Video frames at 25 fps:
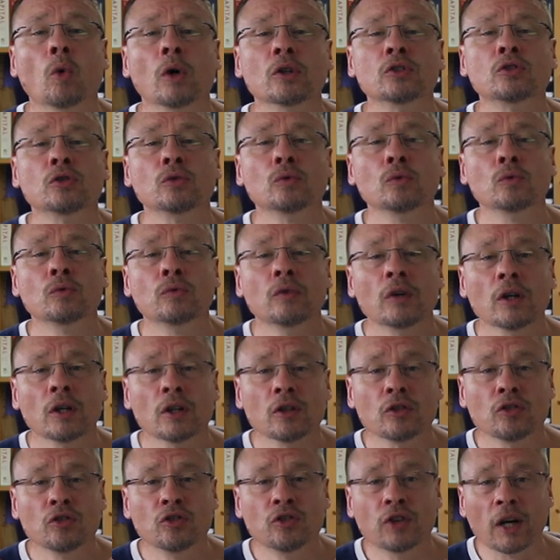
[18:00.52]
once you've
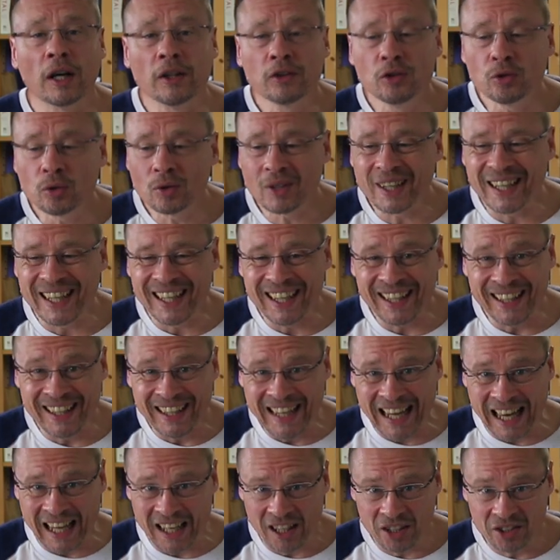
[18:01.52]
done your
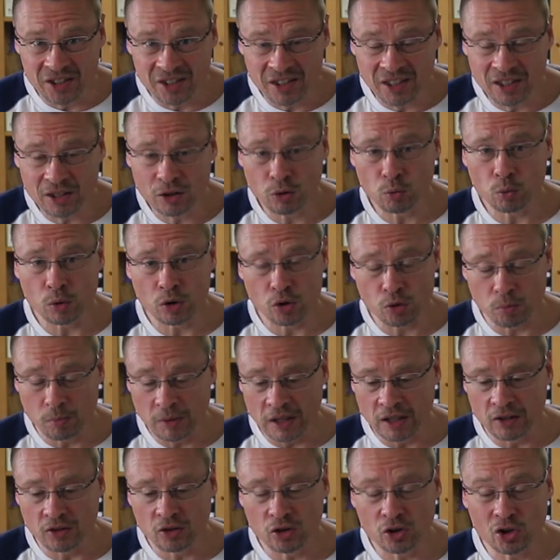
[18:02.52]
analysis,
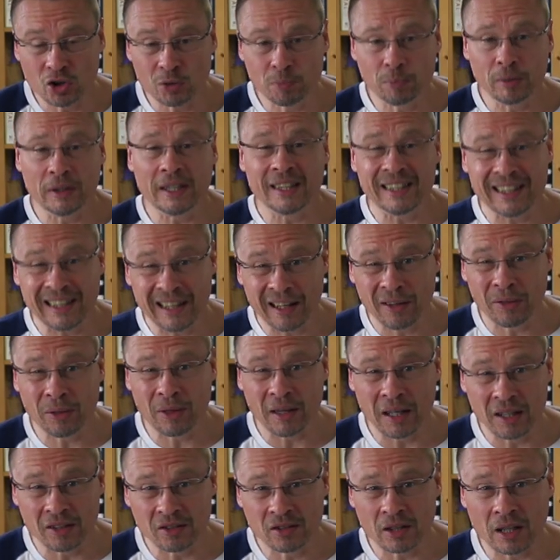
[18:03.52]
which means splitting
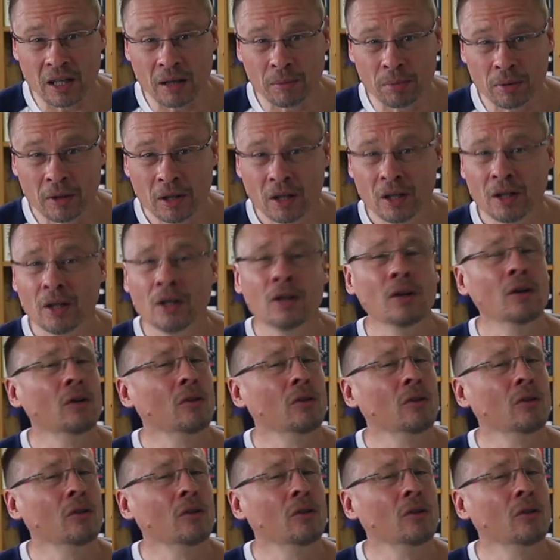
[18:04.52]
things up,